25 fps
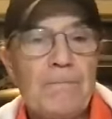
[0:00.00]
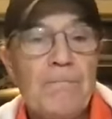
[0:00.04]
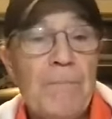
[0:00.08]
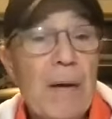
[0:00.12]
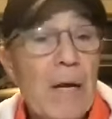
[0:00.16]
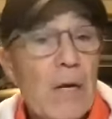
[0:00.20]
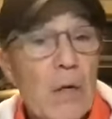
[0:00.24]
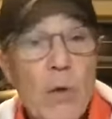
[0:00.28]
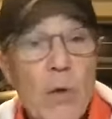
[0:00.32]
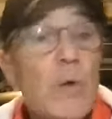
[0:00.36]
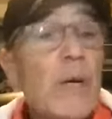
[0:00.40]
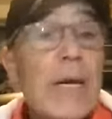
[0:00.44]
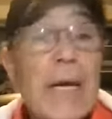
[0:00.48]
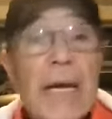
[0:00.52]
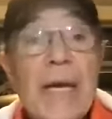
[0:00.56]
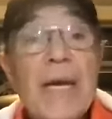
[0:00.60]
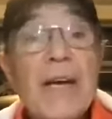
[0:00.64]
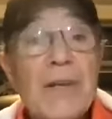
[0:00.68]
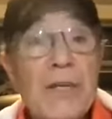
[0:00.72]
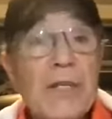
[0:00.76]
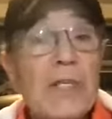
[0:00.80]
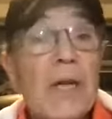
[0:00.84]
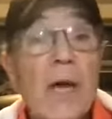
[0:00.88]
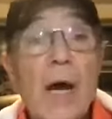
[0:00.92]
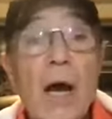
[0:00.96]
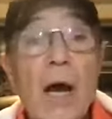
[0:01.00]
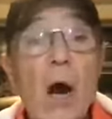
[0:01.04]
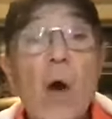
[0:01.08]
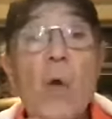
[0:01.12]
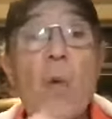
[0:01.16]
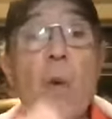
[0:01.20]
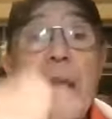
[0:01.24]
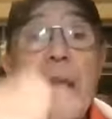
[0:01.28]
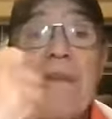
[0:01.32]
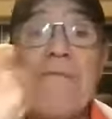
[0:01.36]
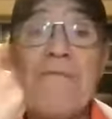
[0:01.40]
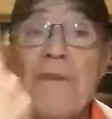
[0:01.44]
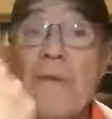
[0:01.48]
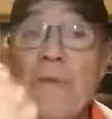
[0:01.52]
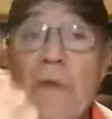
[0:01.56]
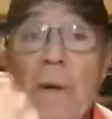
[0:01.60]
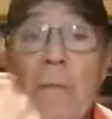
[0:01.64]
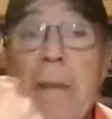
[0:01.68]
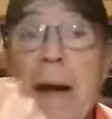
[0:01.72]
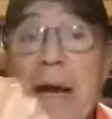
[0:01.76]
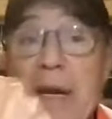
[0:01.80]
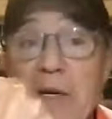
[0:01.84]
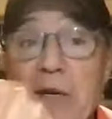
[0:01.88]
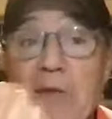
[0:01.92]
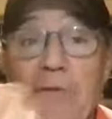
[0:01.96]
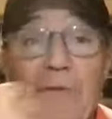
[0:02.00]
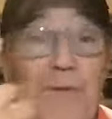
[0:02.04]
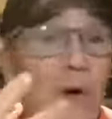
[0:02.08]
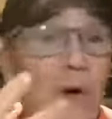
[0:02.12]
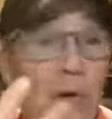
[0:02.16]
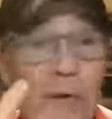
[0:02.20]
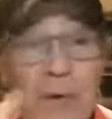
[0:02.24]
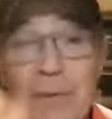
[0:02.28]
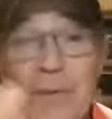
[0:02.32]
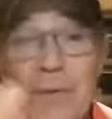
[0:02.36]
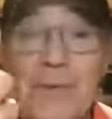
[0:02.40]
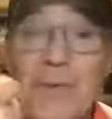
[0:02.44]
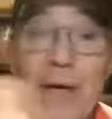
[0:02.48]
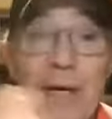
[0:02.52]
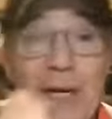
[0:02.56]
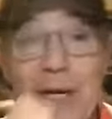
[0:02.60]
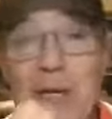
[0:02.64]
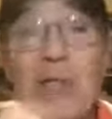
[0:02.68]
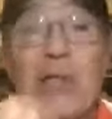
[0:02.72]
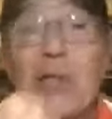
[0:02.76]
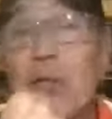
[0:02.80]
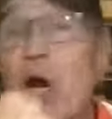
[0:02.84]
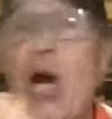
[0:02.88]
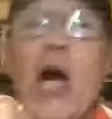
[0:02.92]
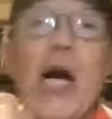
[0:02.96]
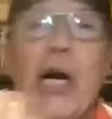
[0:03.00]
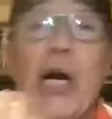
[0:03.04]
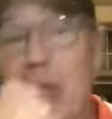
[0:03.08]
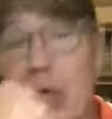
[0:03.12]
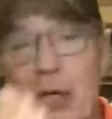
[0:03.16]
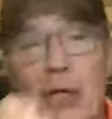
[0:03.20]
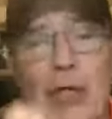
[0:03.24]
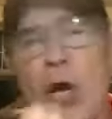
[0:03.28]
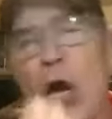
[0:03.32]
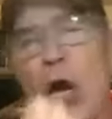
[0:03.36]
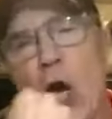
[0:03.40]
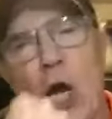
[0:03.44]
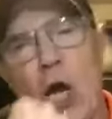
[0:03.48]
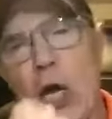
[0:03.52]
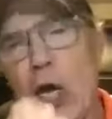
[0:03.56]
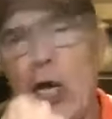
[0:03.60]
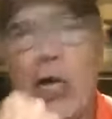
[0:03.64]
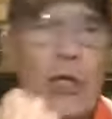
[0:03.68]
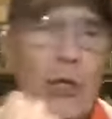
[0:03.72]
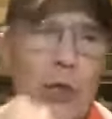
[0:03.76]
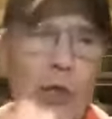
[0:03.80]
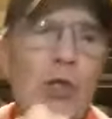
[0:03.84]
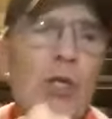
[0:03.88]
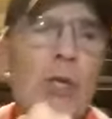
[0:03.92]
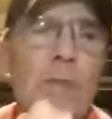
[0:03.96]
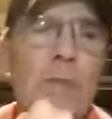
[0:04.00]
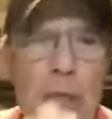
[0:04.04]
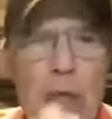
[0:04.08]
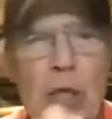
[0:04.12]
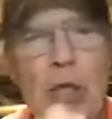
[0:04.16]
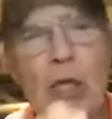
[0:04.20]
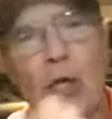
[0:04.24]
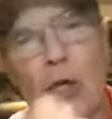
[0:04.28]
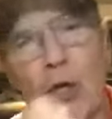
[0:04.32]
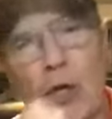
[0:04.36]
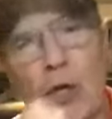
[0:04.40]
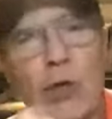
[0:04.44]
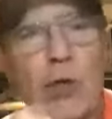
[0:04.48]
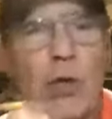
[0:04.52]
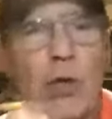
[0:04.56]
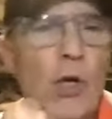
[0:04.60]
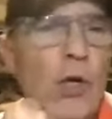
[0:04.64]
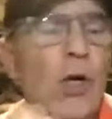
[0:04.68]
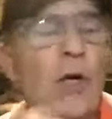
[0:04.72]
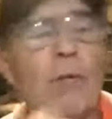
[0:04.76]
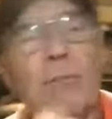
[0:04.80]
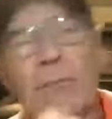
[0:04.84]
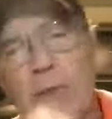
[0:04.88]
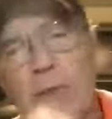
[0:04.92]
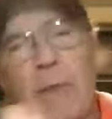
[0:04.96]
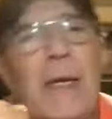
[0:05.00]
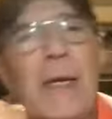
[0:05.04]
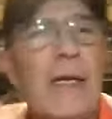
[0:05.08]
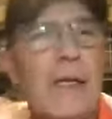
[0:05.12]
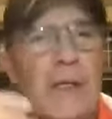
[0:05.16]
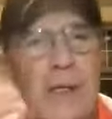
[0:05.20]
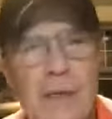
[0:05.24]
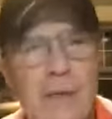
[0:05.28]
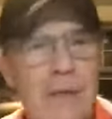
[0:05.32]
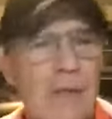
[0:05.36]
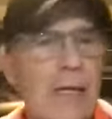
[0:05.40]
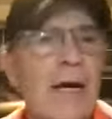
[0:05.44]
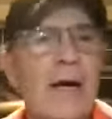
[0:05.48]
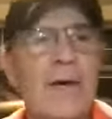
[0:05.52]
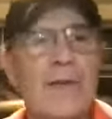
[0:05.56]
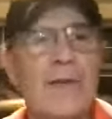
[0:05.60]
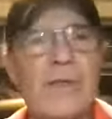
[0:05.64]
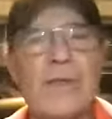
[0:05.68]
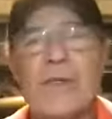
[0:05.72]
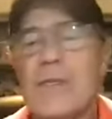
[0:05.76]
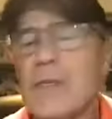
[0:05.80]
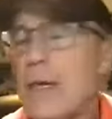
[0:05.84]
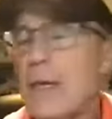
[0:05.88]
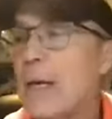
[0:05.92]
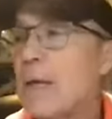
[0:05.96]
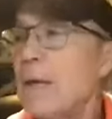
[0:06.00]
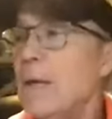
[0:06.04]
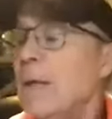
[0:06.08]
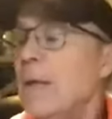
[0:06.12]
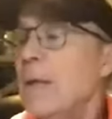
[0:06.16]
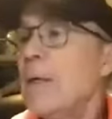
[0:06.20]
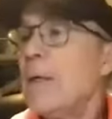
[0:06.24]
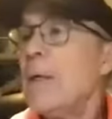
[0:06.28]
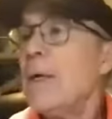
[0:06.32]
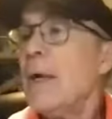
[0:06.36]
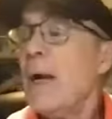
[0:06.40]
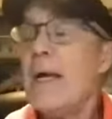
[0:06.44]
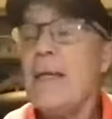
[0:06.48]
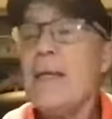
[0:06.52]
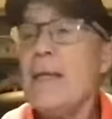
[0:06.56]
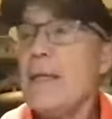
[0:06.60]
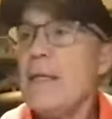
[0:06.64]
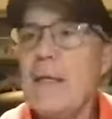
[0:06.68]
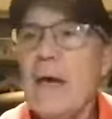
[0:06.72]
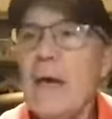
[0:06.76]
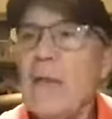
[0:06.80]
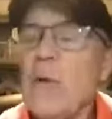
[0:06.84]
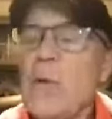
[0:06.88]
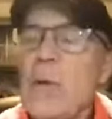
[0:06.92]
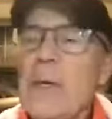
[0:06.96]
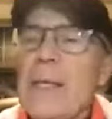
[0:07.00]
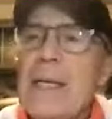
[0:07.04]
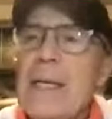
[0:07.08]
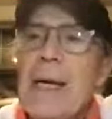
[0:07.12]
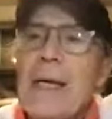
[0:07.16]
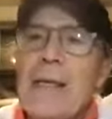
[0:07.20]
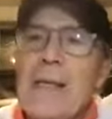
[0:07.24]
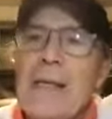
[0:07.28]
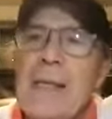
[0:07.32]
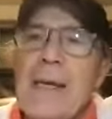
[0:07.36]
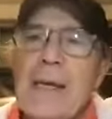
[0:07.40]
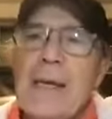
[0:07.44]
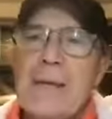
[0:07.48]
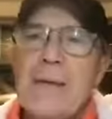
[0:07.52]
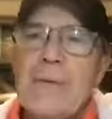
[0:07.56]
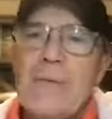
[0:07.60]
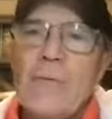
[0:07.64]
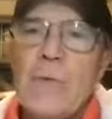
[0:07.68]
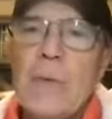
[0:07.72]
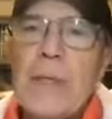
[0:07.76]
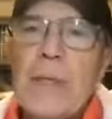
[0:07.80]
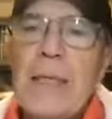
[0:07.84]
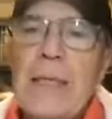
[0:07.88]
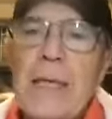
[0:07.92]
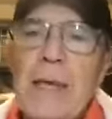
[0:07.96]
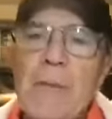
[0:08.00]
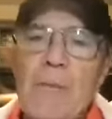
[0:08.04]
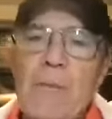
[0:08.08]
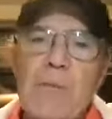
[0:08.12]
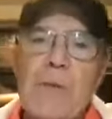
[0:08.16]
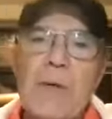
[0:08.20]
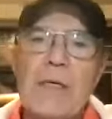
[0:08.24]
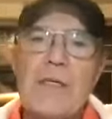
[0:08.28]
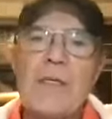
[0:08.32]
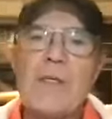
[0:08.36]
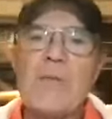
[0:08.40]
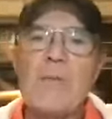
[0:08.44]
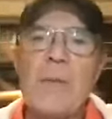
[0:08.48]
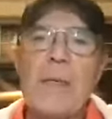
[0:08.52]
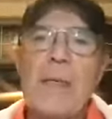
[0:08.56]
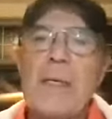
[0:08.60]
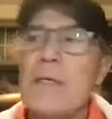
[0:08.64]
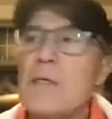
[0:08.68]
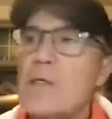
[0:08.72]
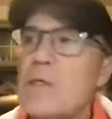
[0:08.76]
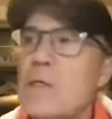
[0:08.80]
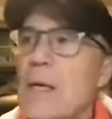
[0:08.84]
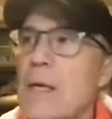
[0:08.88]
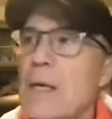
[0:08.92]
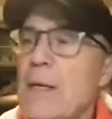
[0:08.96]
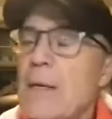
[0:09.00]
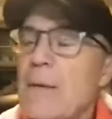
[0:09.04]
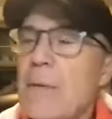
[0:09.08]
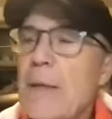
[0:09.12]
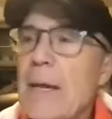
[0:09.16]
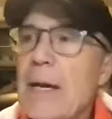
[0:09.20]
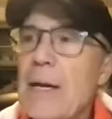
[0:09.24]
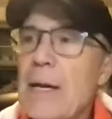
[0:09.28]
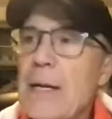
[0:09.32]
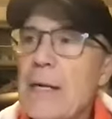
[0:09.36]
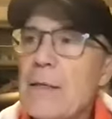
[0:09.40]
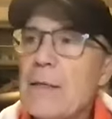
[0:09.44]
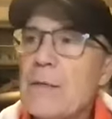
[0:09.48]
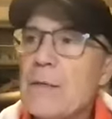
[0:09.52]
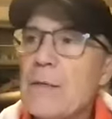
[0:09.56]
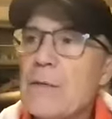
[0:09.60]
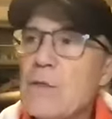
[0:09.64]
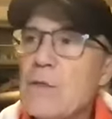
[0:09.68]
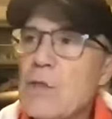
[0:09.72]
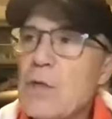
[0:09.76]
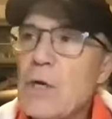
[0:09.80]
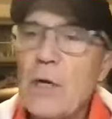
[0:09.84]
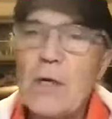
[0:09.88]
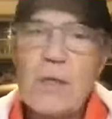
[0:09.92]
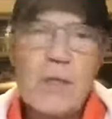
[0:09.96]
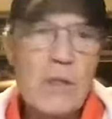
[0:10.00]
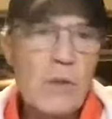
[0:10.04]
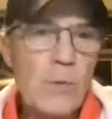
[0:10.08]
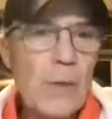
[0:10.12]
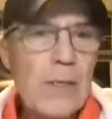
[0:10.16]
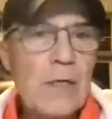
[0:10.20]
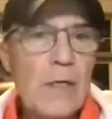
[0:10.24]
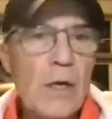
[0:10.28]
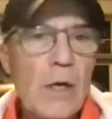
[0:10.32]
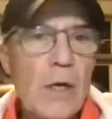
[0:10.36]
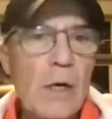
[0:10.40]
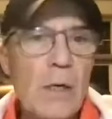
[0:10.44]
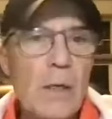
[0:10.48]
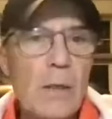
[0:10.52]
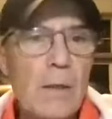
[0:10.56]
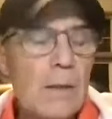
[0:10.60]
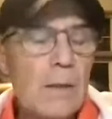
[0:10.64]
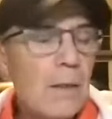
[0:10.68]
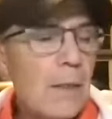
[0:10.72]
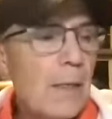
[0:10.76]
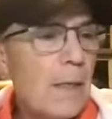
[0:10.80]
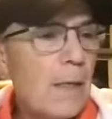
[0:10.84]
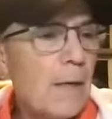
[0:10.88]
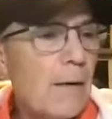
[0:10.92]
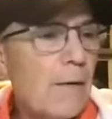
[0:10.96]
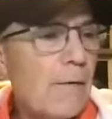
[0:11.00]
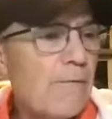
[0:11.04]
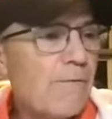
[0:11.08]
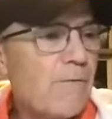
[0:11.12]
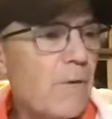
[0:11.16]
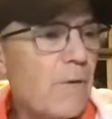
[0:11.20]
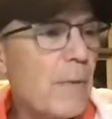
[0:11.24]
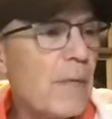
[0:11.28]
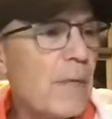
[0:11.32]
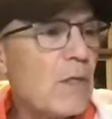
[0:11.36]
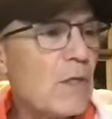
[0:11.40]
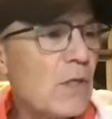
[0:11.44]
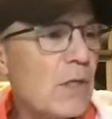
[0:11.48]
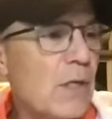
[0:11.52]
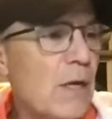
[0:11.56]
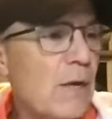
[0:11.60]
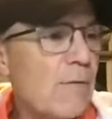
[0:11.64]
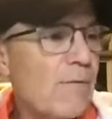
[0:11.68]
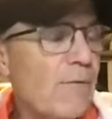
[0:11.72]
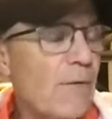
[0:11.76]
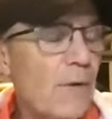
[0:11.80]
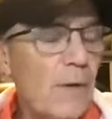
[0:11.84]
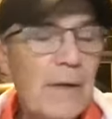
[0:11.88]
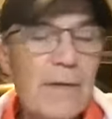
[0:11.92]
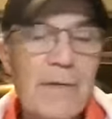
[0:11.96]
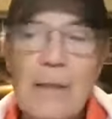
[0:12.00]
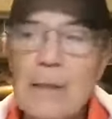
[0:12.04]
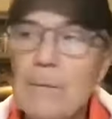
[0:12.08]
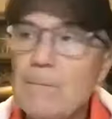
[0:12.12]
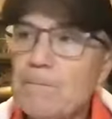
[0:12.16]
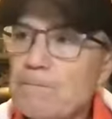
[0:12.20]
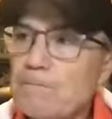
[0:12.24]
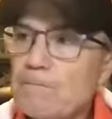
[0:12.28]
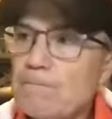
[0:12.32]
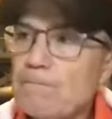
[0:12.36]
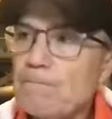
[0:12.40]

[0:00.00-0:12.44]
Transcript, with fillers: But who he is away from the microphone when he's talking, and yeah, it's good to be here. You know, I'm speaking to thousands again. Uh, and the other one that that really impressed me is uh, Chuck Swindoll uh, from Insight for Living.